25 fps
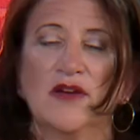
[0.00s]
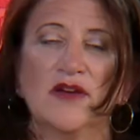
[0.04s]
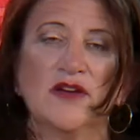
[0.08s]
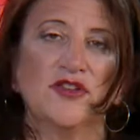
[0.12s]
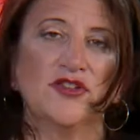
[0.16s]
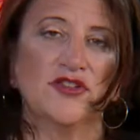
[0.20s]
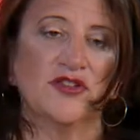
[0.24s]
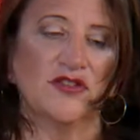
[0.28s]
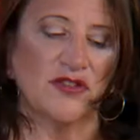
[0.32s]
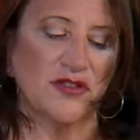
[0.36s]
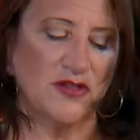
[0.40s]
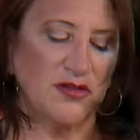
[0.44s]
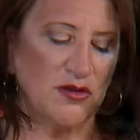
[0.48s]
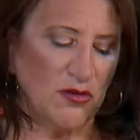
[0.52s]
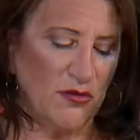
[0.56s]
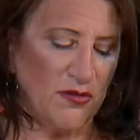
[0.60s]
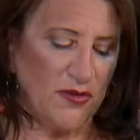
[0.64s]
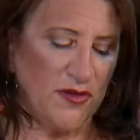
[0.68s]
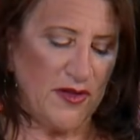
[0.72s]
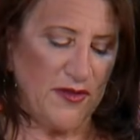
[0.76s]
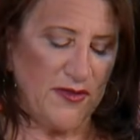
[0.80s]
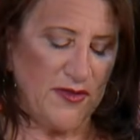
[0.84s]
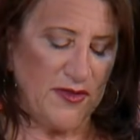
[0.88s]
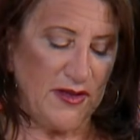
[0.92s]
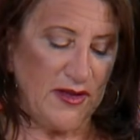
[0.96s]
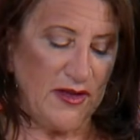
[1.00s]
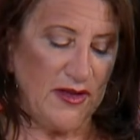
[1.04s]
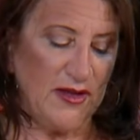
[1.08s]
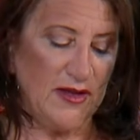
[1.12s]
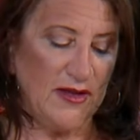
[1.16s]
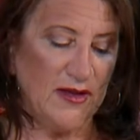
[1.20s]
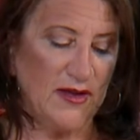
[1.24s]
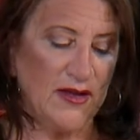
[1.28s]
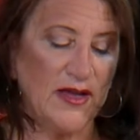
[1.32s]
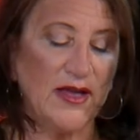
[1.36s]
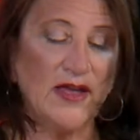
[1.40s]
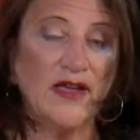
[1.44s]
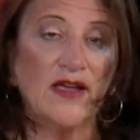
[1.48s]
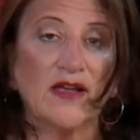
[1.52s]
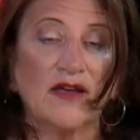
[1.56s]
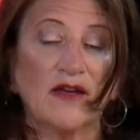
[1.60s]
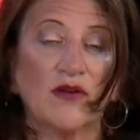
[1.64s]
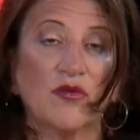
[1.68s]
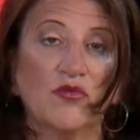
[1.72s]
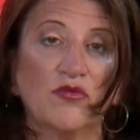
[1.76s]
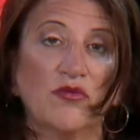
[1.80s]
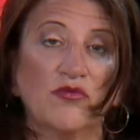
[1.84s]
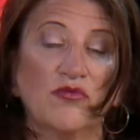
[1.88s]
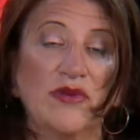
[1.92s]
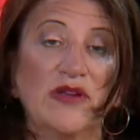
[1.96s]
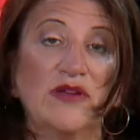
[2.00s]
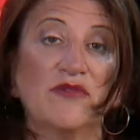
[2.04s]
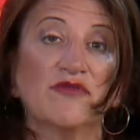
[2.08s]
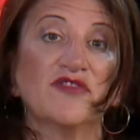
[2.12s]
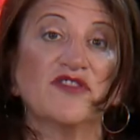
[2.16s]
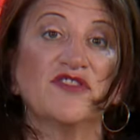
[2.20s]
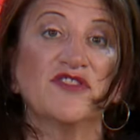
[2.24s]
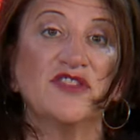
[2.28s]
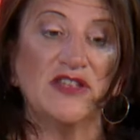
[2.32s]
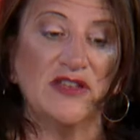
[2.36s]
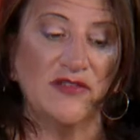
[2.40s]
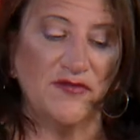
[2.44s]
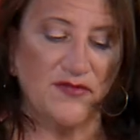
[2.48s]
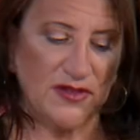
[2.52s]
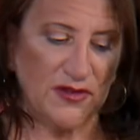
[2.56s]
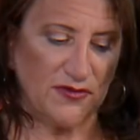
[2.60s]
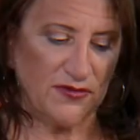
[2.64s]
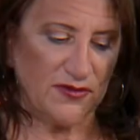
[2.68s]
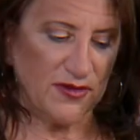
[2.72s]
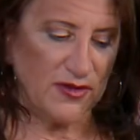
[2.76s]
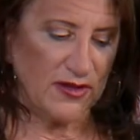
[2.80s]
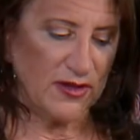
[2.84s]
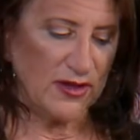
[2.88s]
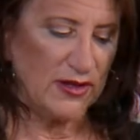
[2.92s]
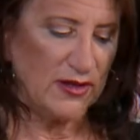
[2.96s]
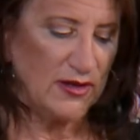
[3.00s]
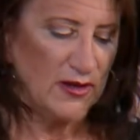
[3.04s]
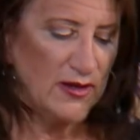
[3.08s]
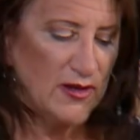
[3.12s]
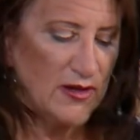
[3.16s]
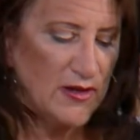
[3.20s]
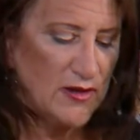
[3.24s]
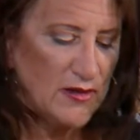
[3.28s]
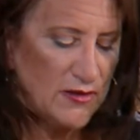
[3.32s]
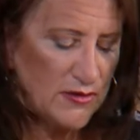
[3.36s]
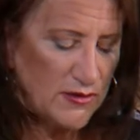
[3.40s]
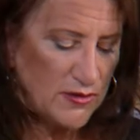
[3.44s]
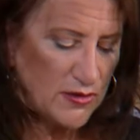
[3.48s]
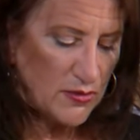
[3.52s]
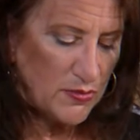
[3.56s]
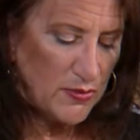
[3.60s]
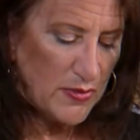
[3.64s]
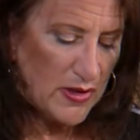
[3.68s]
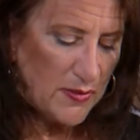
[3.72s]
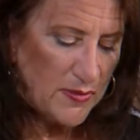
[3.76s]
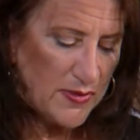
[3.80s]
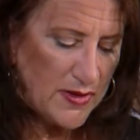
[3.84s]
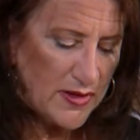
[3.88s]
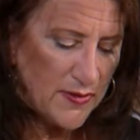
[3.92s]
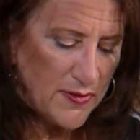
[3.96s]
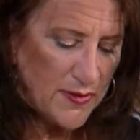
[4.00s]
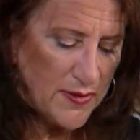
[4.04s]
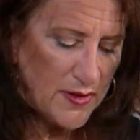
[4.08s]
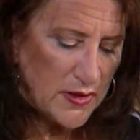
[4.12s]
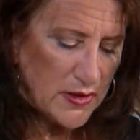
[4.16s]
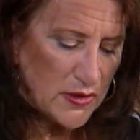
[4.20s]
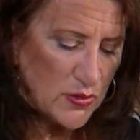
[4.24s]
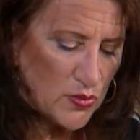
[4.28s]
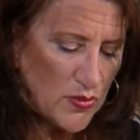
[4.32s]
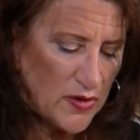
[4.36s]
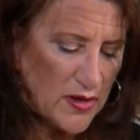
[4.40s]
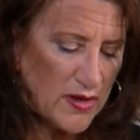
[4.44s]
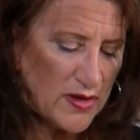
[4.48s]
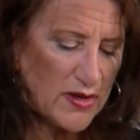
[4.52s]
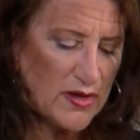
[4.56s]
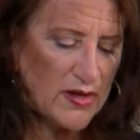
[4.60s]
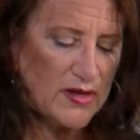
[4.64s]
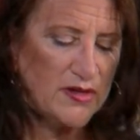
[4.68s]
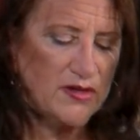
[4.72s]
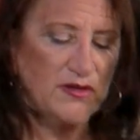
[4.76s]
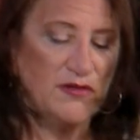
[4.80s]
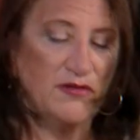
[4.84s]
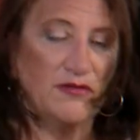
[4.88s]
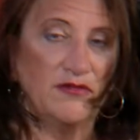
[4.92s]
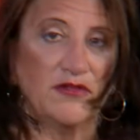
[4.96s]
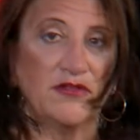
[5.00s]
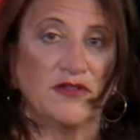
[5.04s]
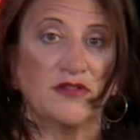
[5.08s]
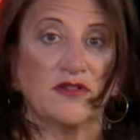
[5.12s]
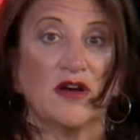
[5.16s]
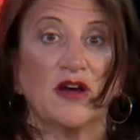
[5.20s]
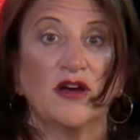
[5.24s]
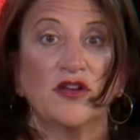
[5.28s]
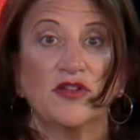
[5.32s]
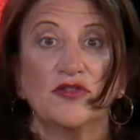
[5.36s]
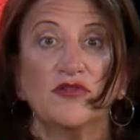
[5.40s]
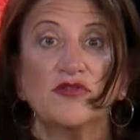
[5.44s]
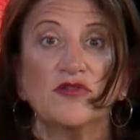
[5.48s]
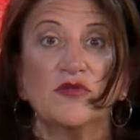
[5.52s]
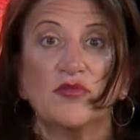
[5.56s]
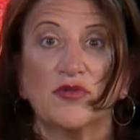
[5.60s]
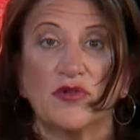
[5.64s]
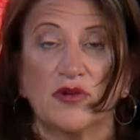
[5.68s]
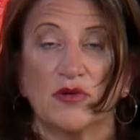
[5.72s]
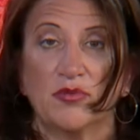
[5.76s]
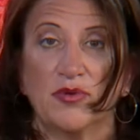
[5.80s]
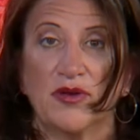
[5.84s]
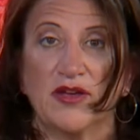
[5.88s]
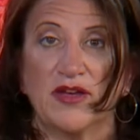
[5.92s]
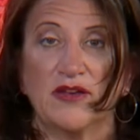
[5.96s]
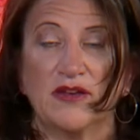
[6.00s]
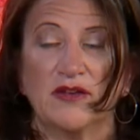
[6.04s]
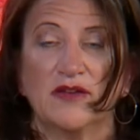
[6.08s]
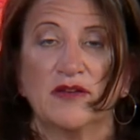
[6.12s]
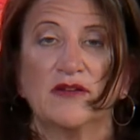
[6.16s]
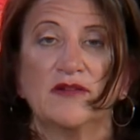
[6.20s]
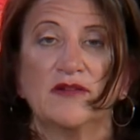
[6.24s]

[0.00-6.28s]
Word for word: Just know that the ink will be received differently. So maybe in this one, I used a uniball pen.